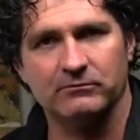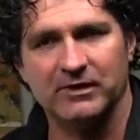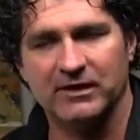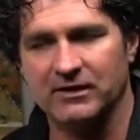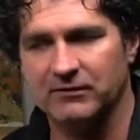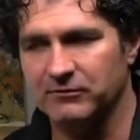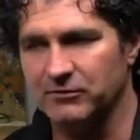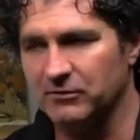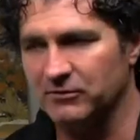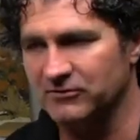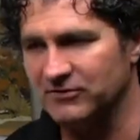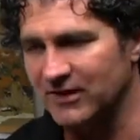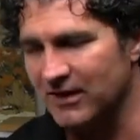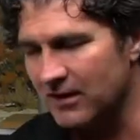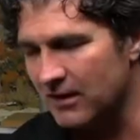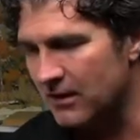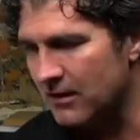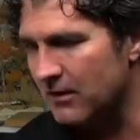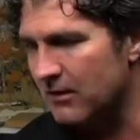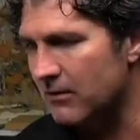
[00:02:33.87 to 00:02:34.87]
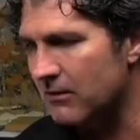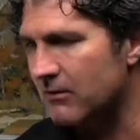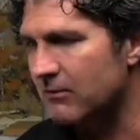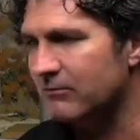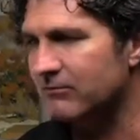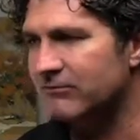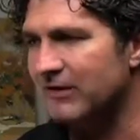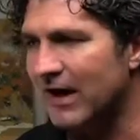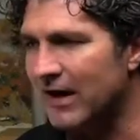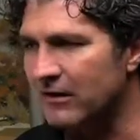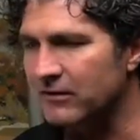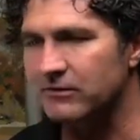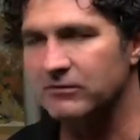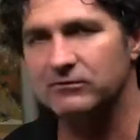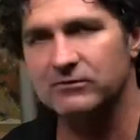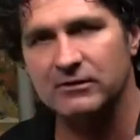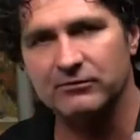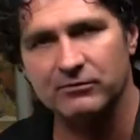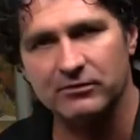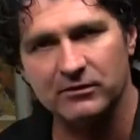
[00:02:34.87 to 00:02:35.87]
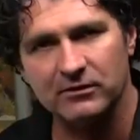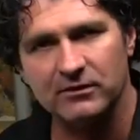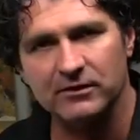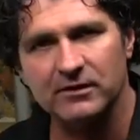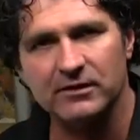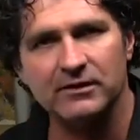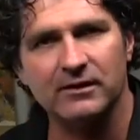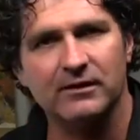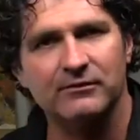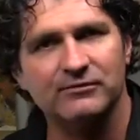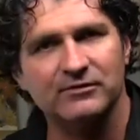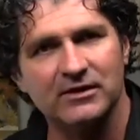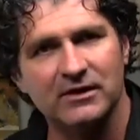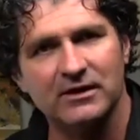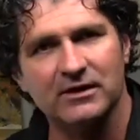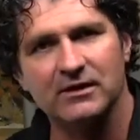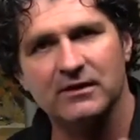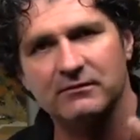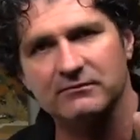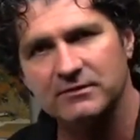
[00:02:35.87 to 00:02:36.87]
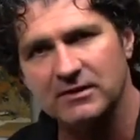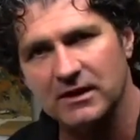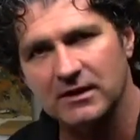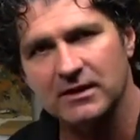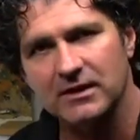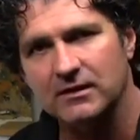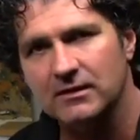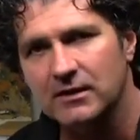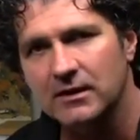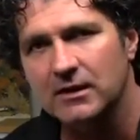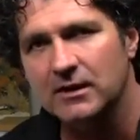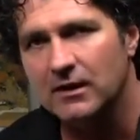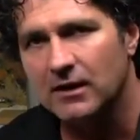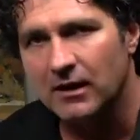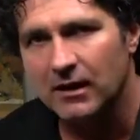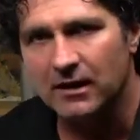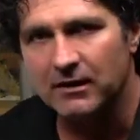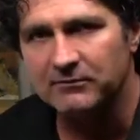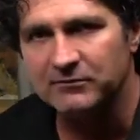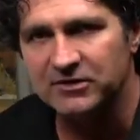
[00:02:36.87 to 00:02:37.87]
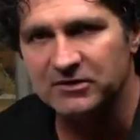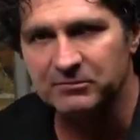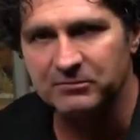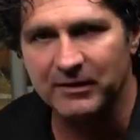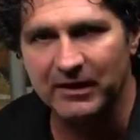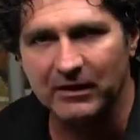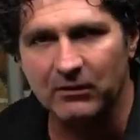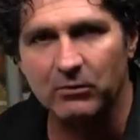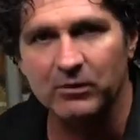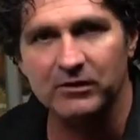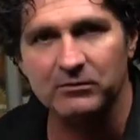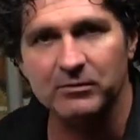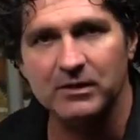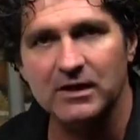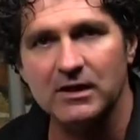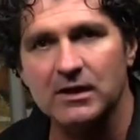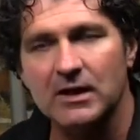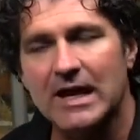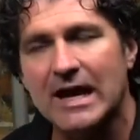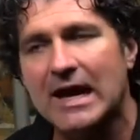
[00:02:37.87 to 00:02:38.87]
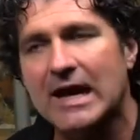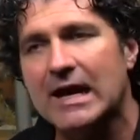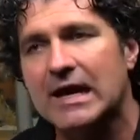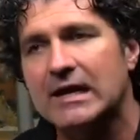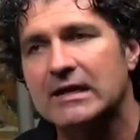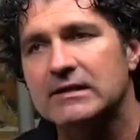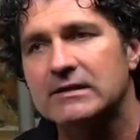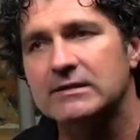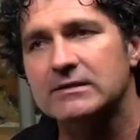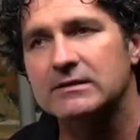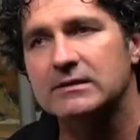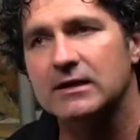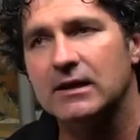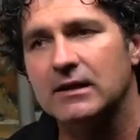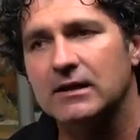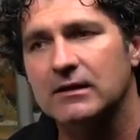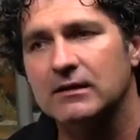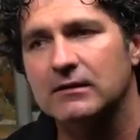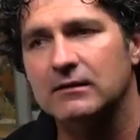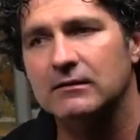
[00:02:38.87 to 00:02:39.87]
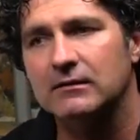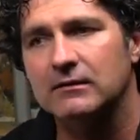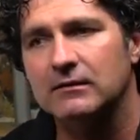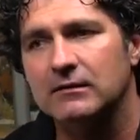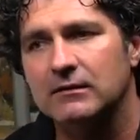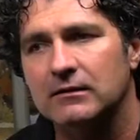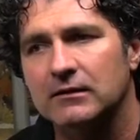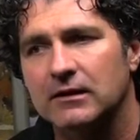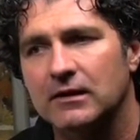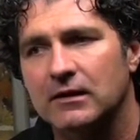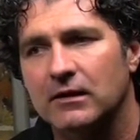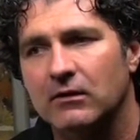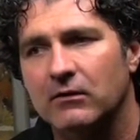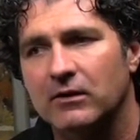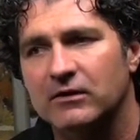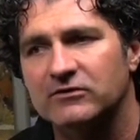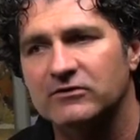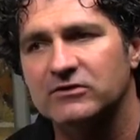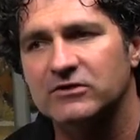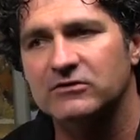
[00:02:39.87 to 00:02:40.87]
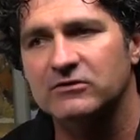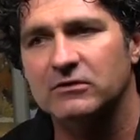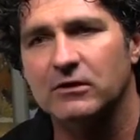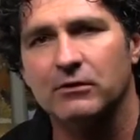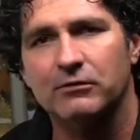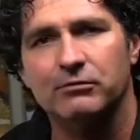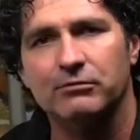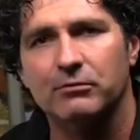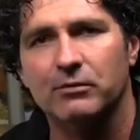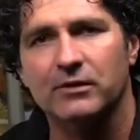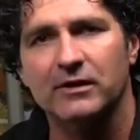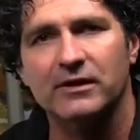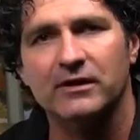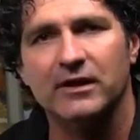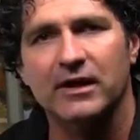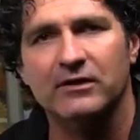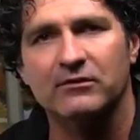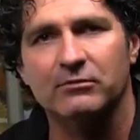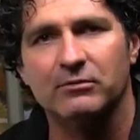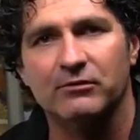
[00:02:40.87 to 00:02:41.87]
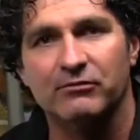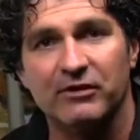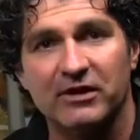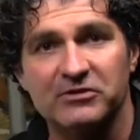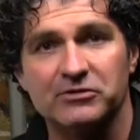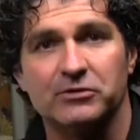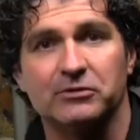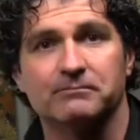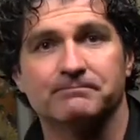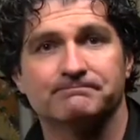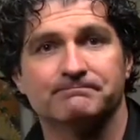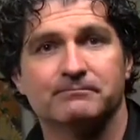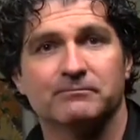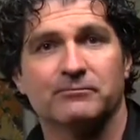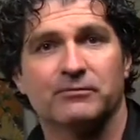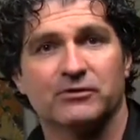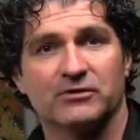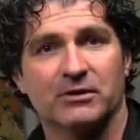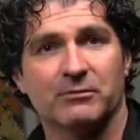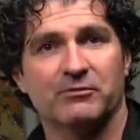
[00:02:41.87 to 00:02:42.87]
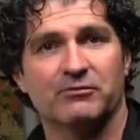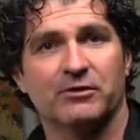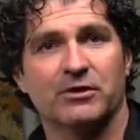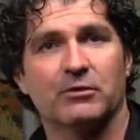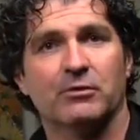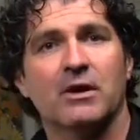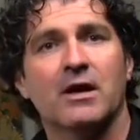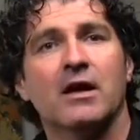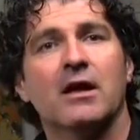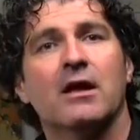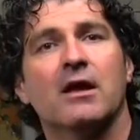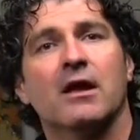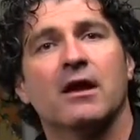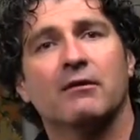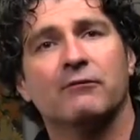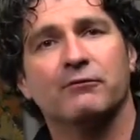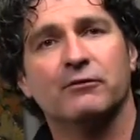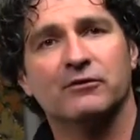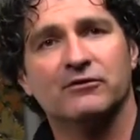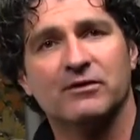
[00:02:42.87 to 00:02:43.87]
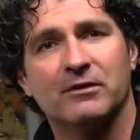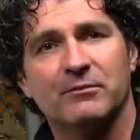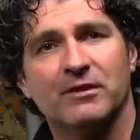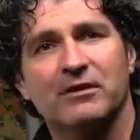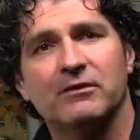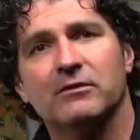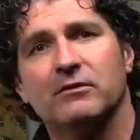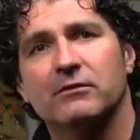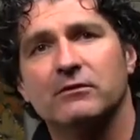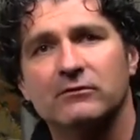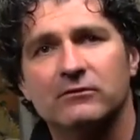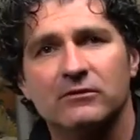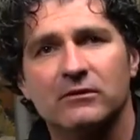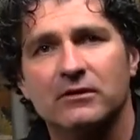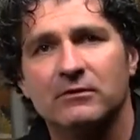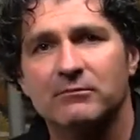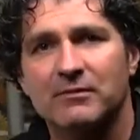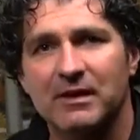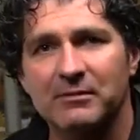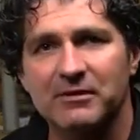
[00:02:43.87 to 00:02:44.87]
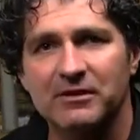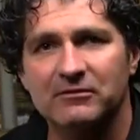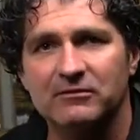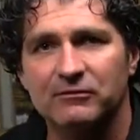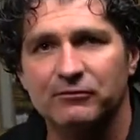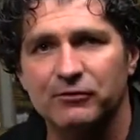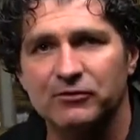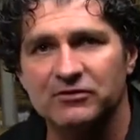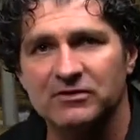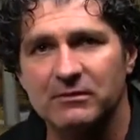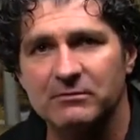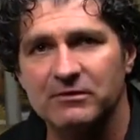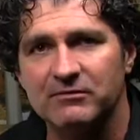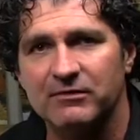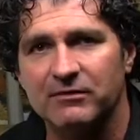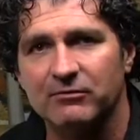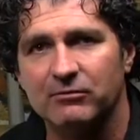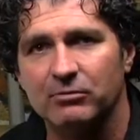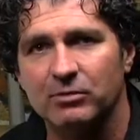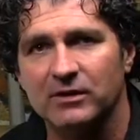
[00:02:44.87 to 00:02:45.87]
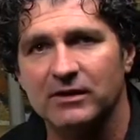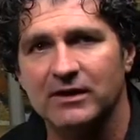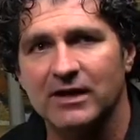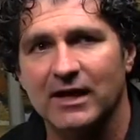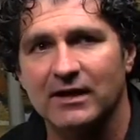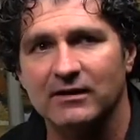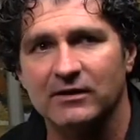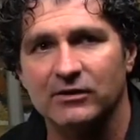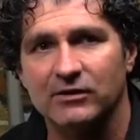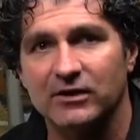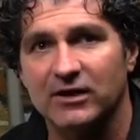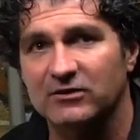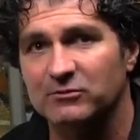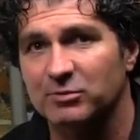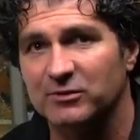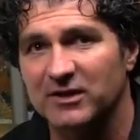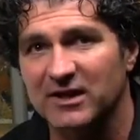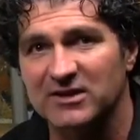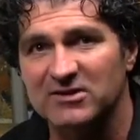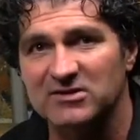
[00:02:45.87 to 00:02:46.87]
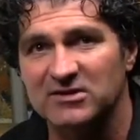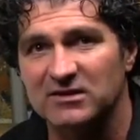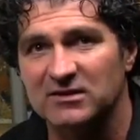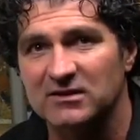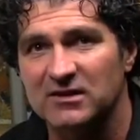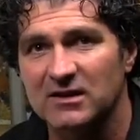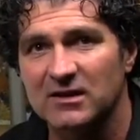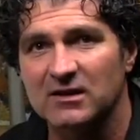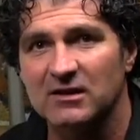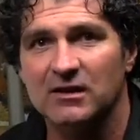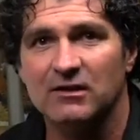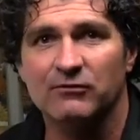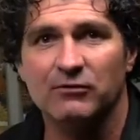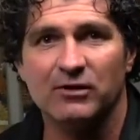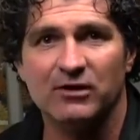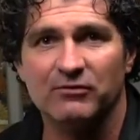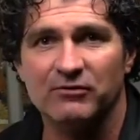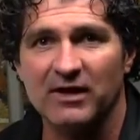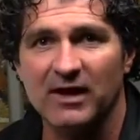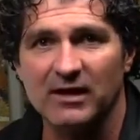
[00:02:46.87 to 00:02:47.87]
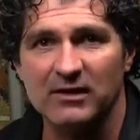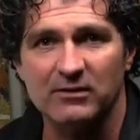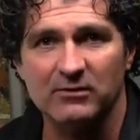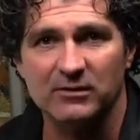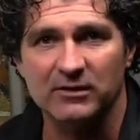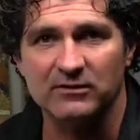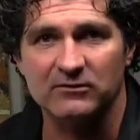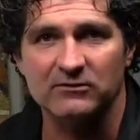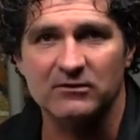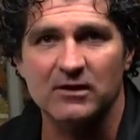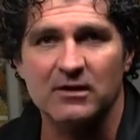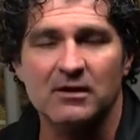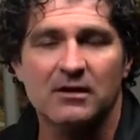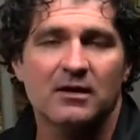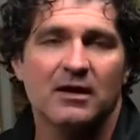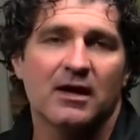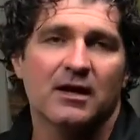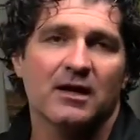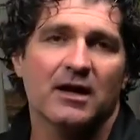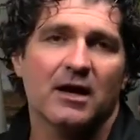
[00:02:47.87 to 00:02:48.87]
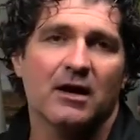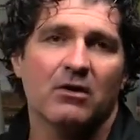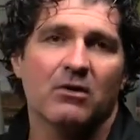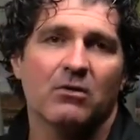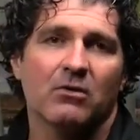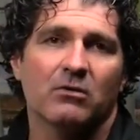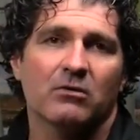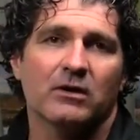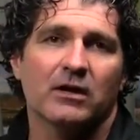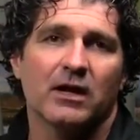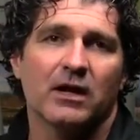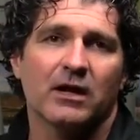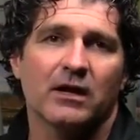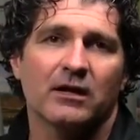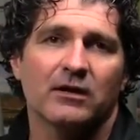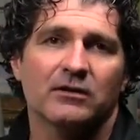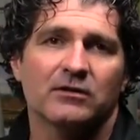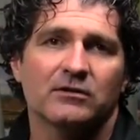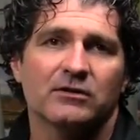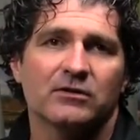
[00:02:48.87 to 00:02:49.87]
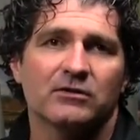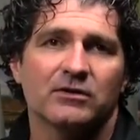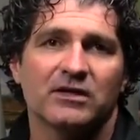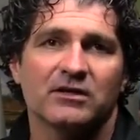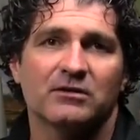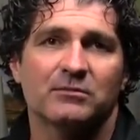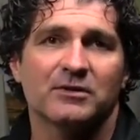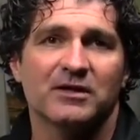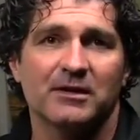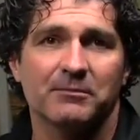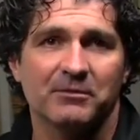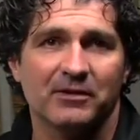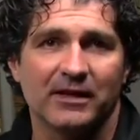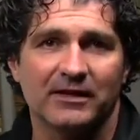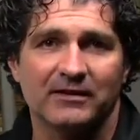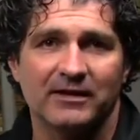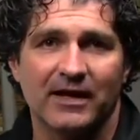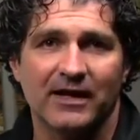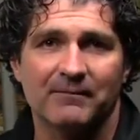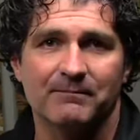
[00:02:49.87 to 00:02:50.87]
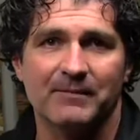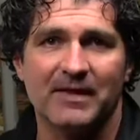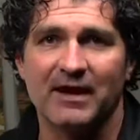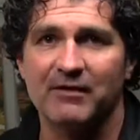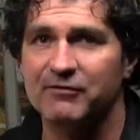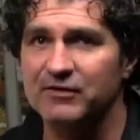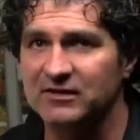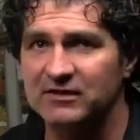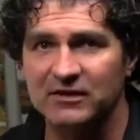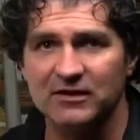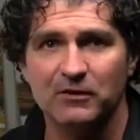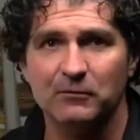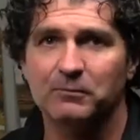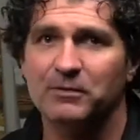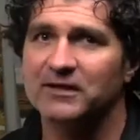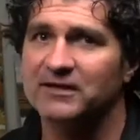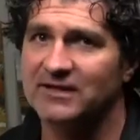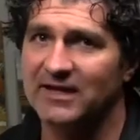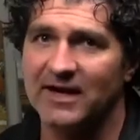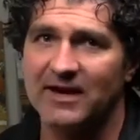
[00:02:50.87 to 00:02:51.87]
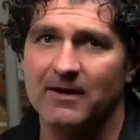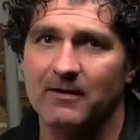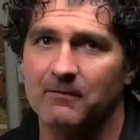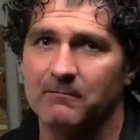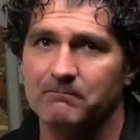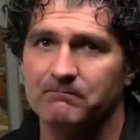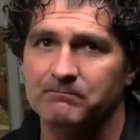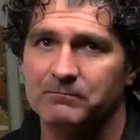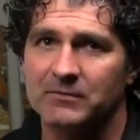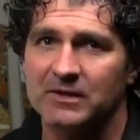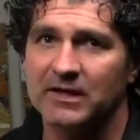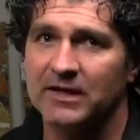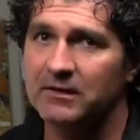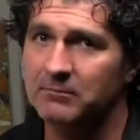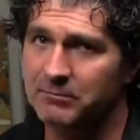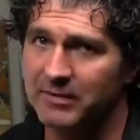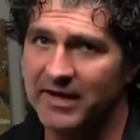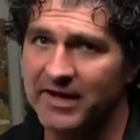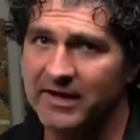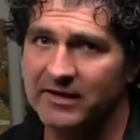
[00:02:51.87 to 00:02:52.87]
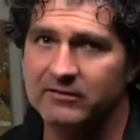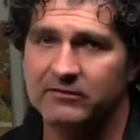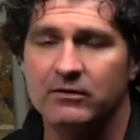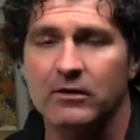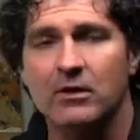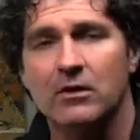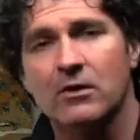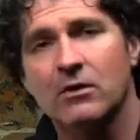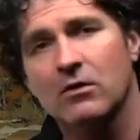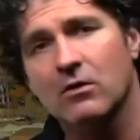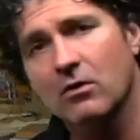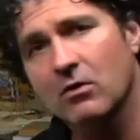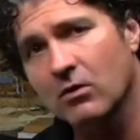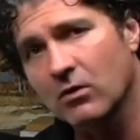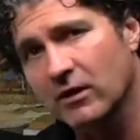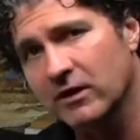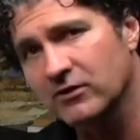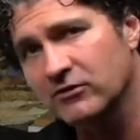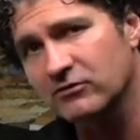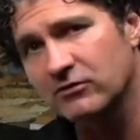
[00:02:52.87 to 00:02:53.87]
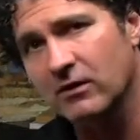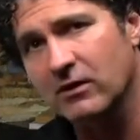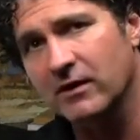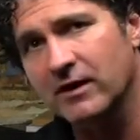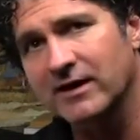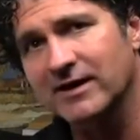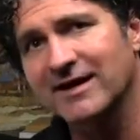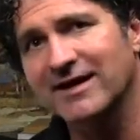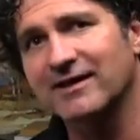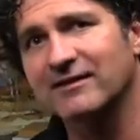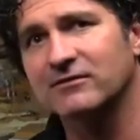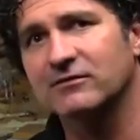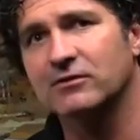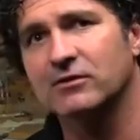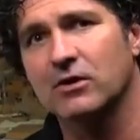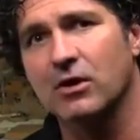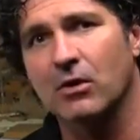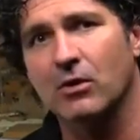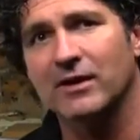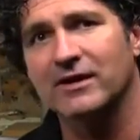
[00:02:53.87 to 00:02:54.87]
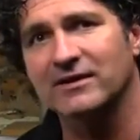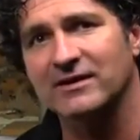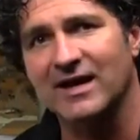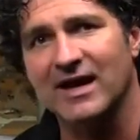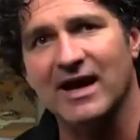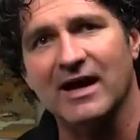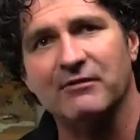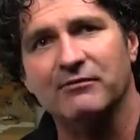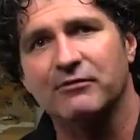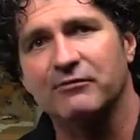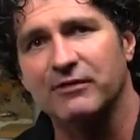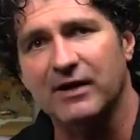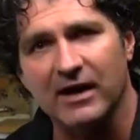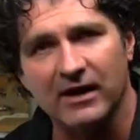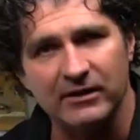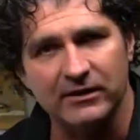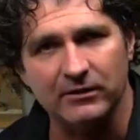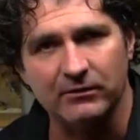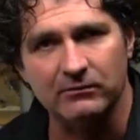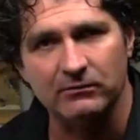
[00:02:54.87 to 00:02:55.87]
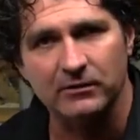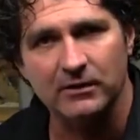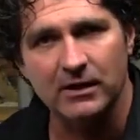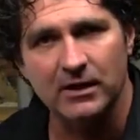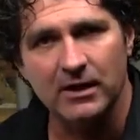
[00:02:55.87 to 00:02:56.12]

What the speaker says: Many of you will say, oh, values, I've heard it, I've seen it, I've done it. Just bear with me and, you know, let's just go through it as a refresher for some of you. And for some others, maybe it's the first time you've ever really gotten a good explanation of what a value is and how you need to manipulate that. Everything you put down in paint or in drawing is going to have a value.